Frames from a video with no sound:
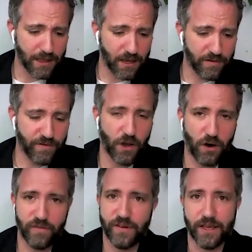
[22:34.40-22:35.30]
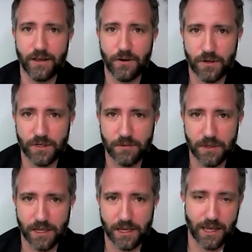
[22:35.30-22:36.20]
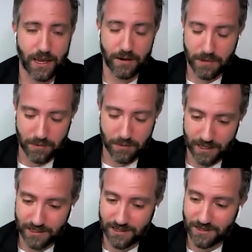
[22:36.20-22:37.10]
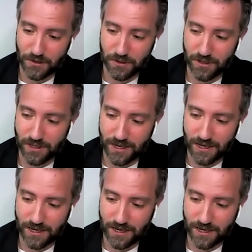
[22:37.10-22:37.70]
love golfing or something like that. And maybe that's a total,